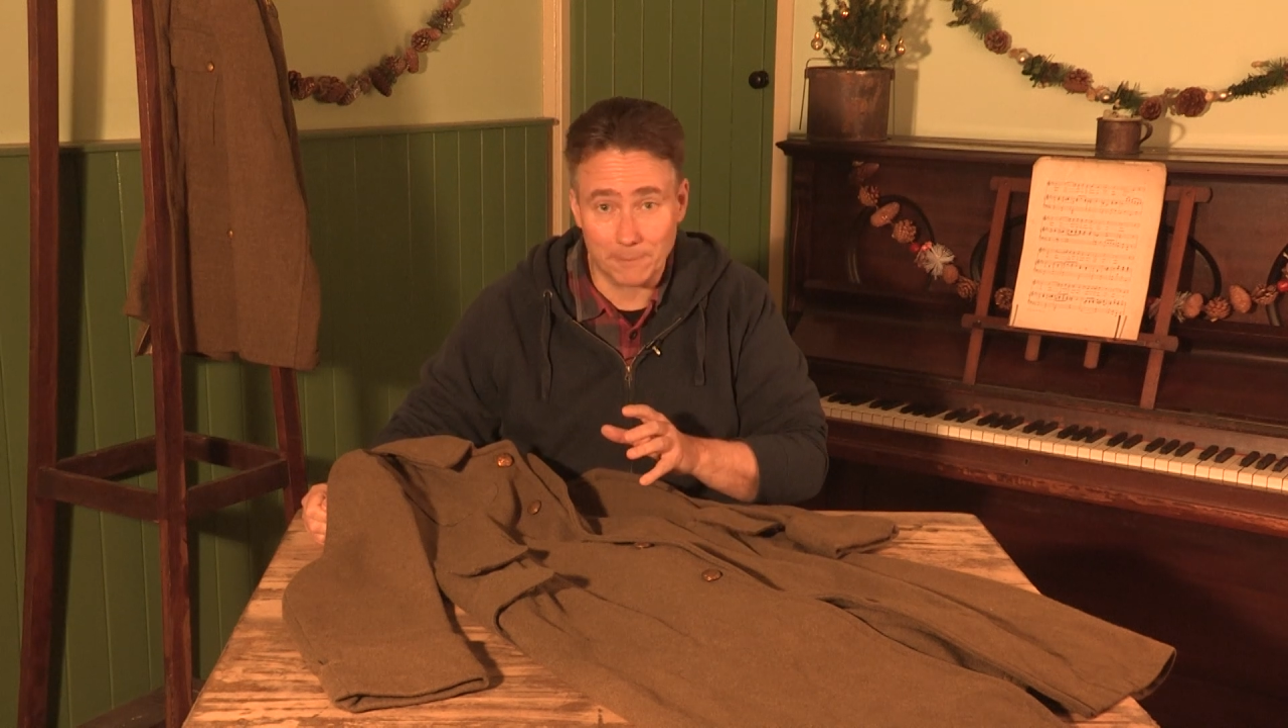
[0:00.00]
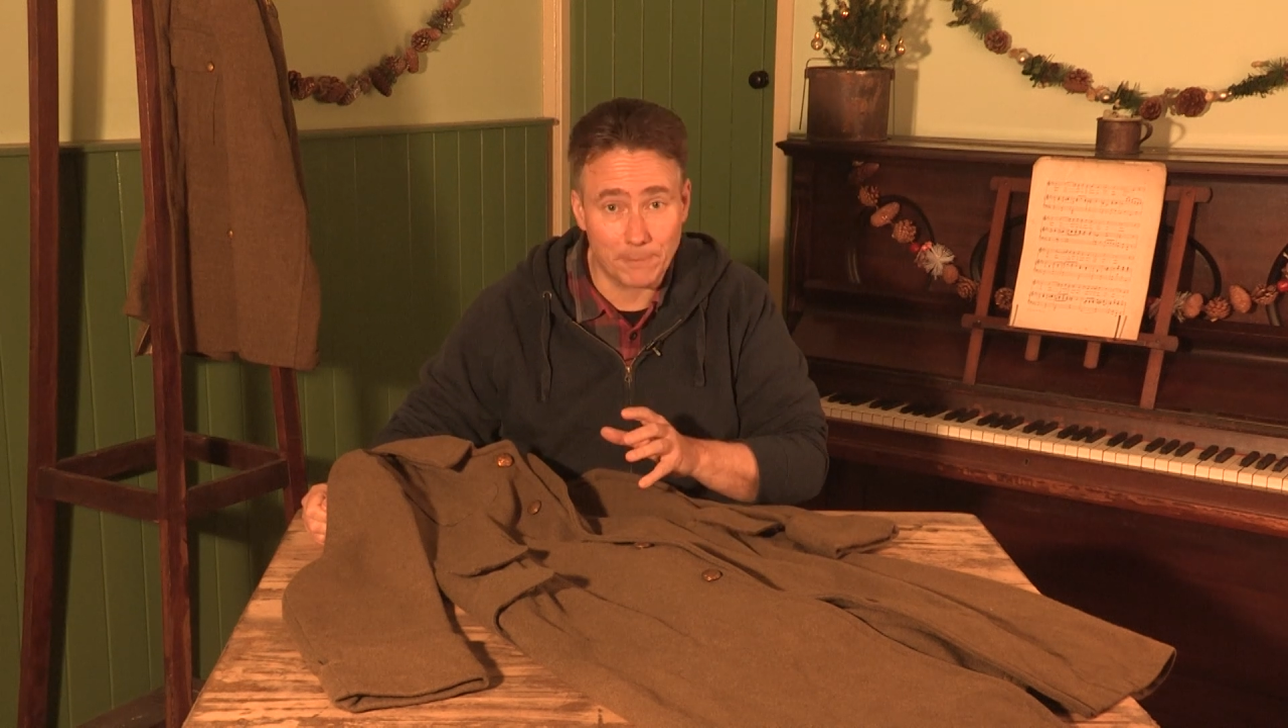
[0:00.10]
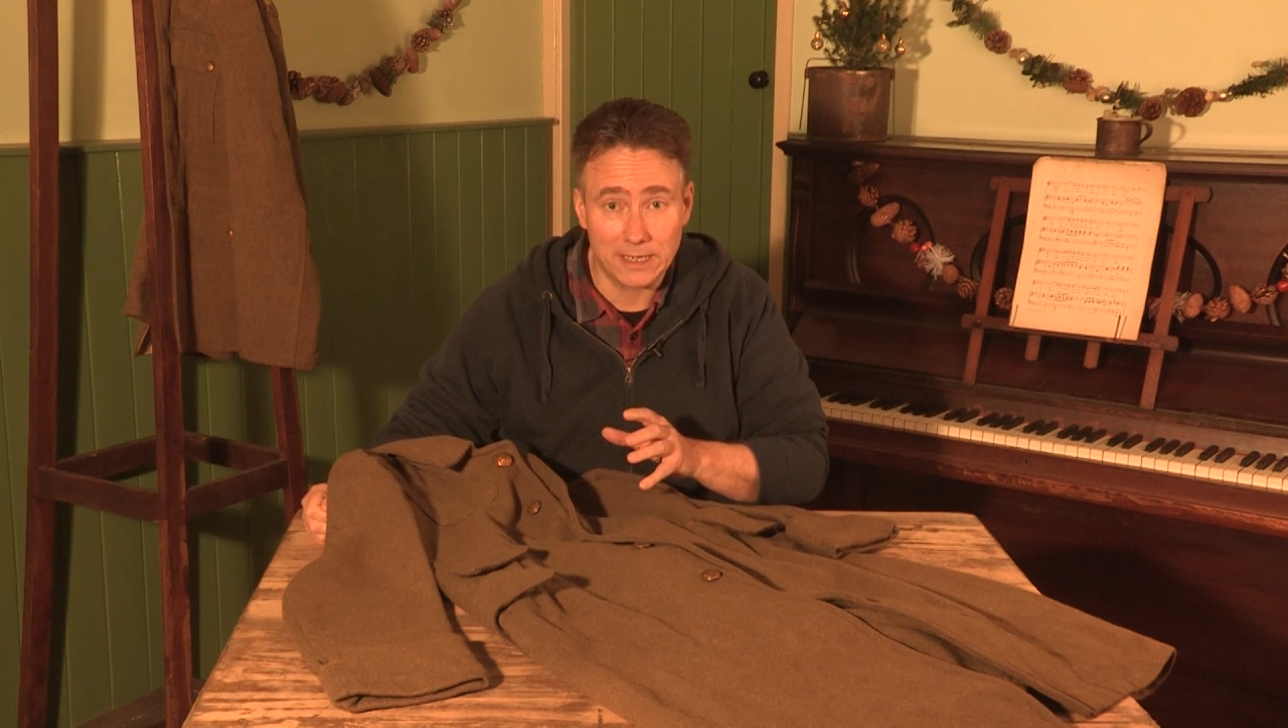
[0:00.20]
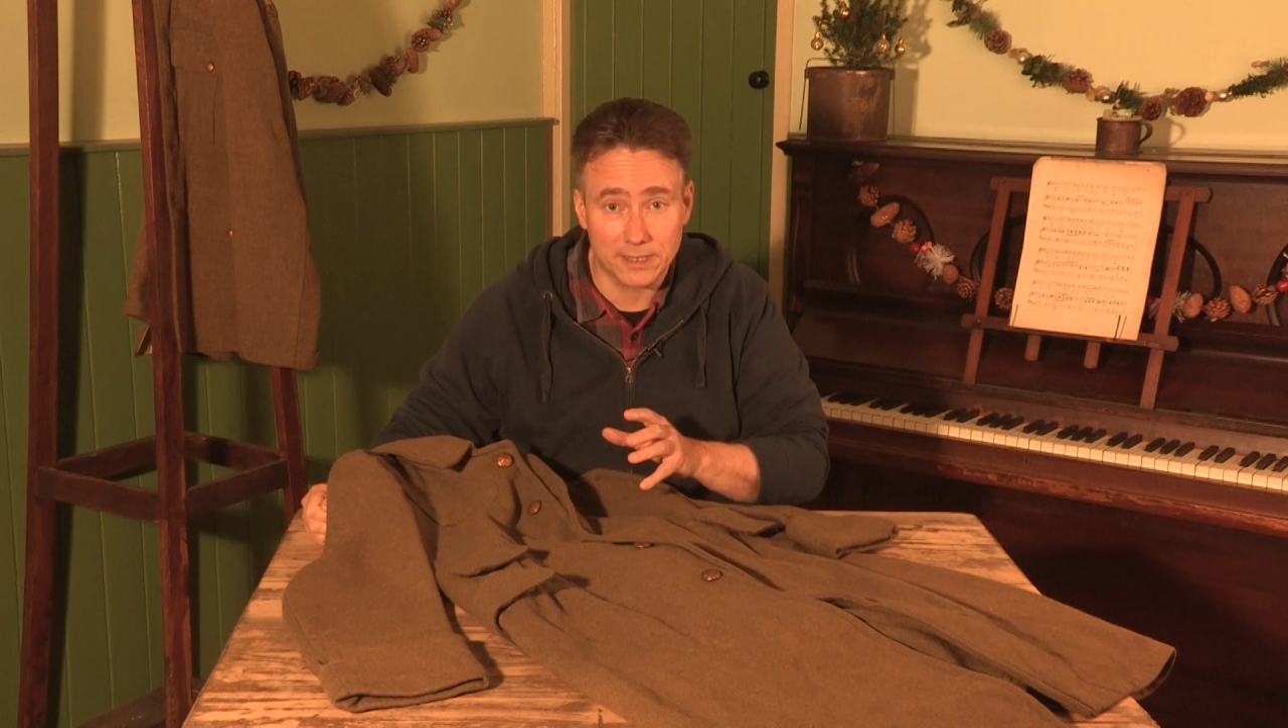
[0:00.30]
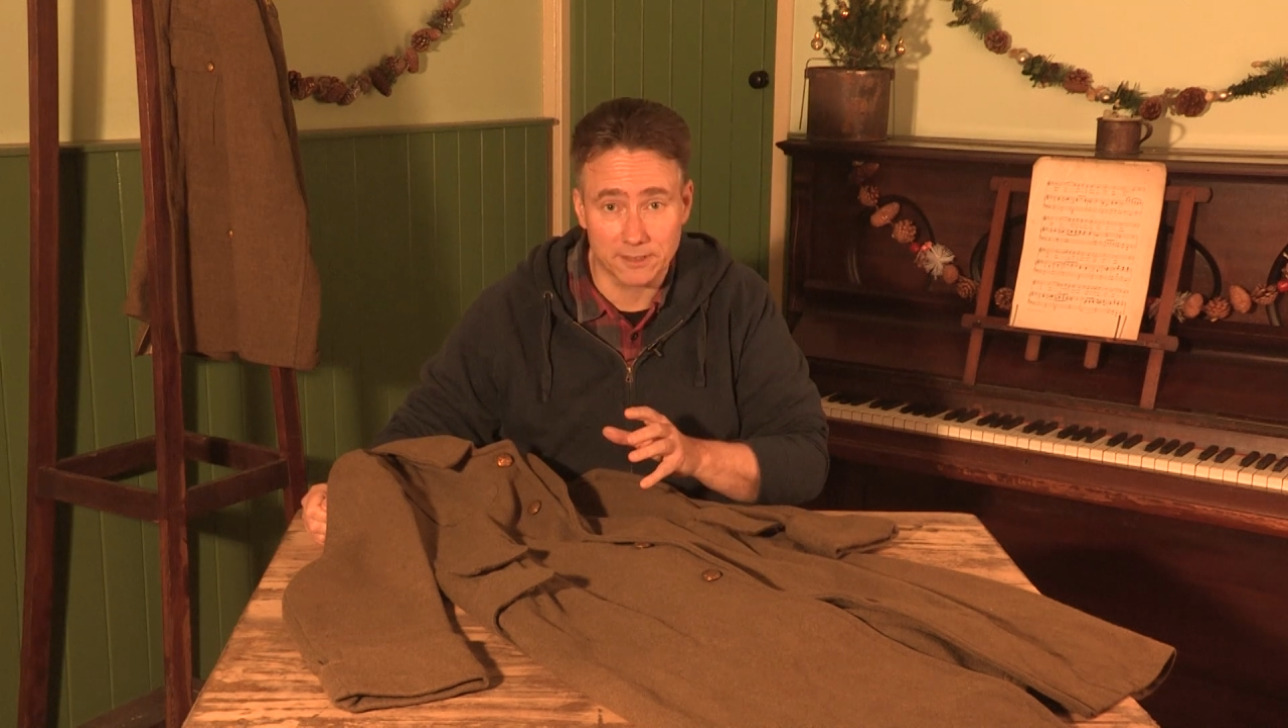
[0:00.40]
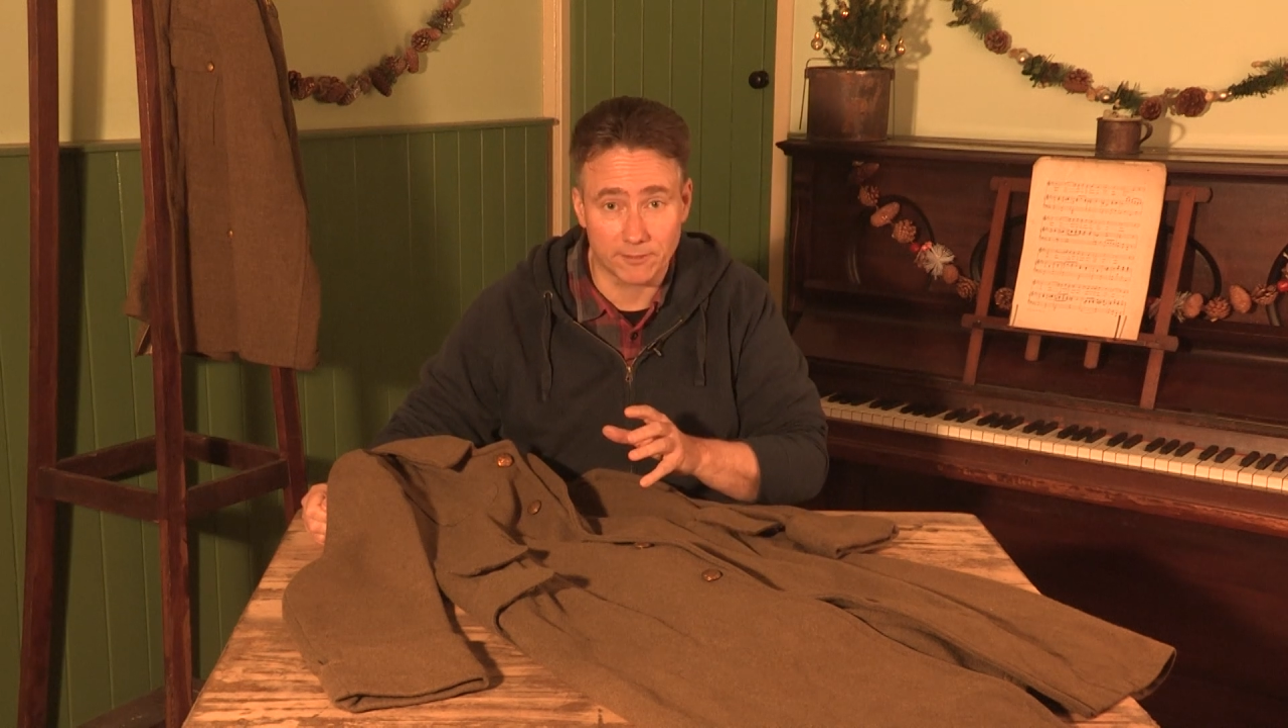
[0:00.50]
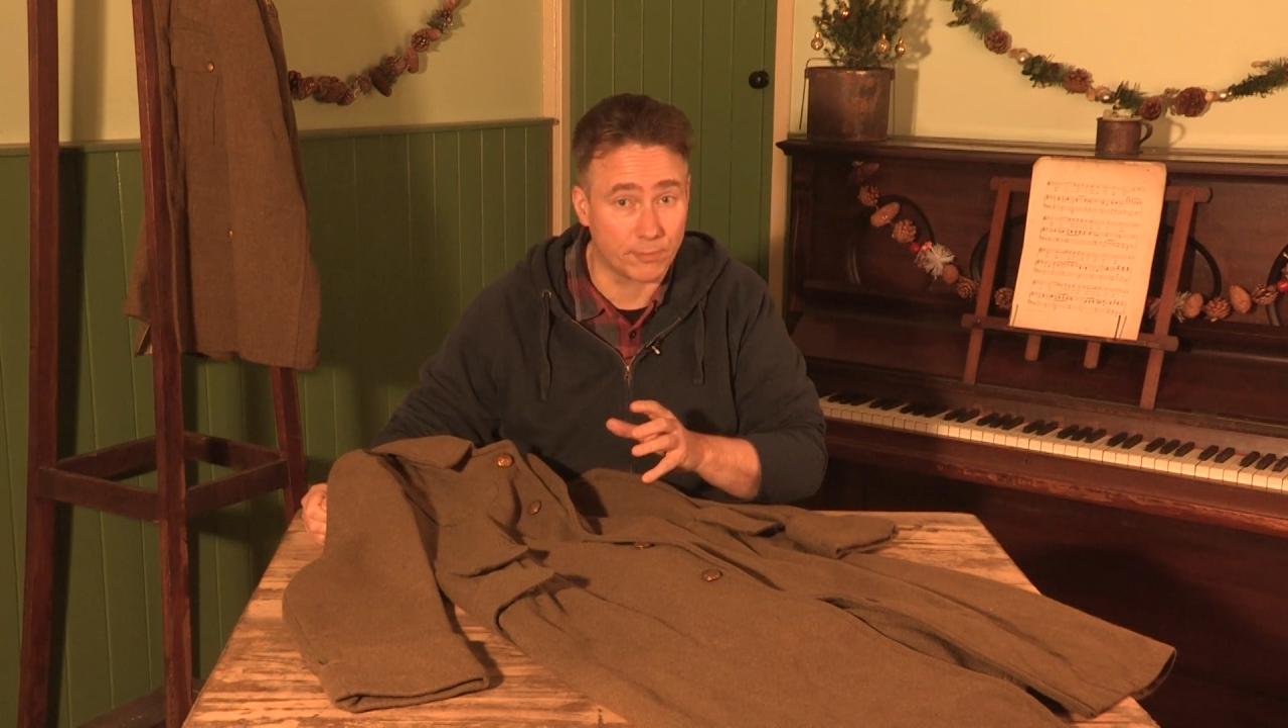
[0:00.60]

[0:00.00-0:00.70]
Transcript: pieces of